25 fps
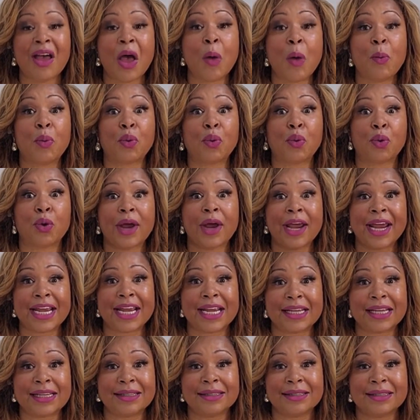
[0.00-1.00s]

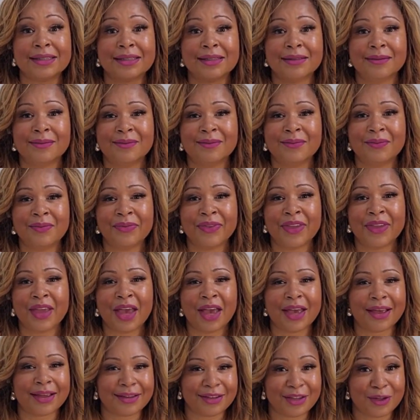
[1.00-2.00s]
Praise.
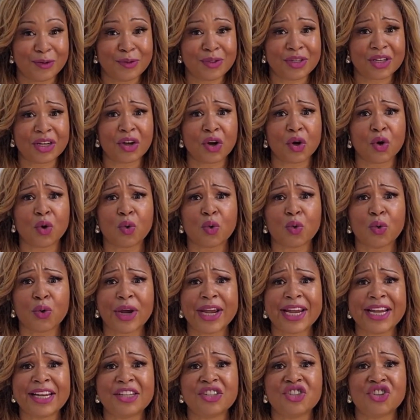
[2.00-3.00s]
You did a
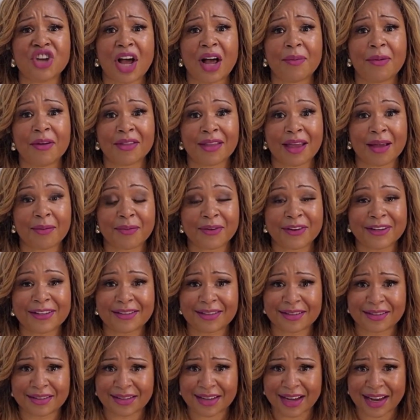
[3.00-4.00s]
great job on that
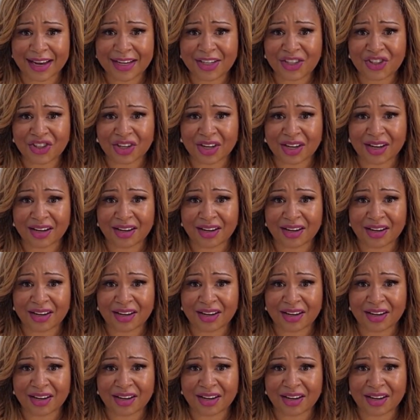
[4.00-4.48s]
presentation.